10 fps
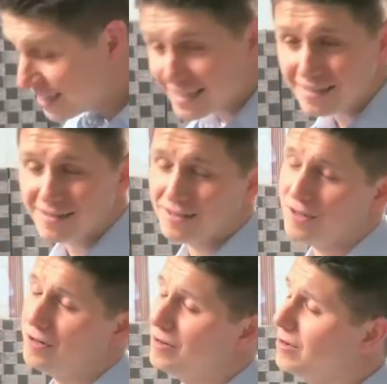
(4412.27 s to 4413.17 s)
it.
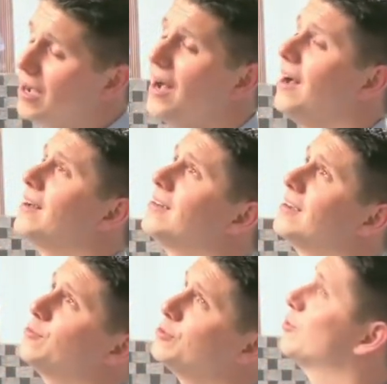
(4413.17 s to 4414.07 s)
Oh, God,
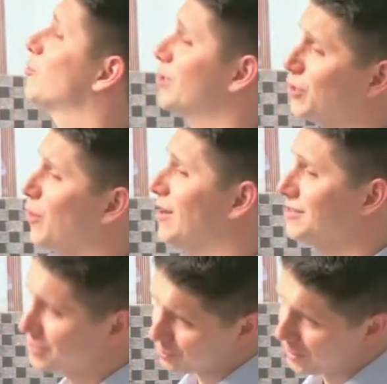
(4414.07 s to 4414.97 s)
I don't want to go out
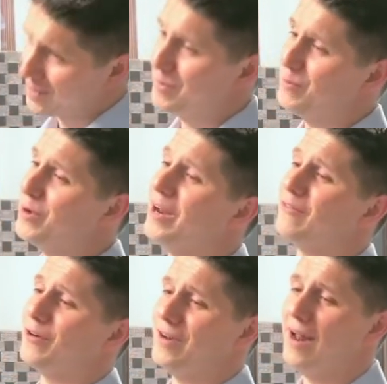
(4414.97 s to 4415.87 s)
this way, but
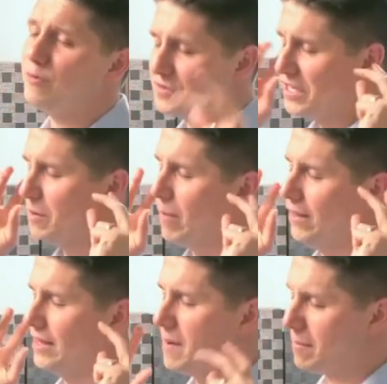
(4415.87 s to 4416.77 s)
whatever. And I was thinking
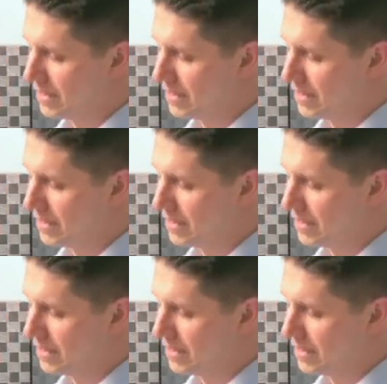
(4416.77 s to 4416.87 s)
mainly about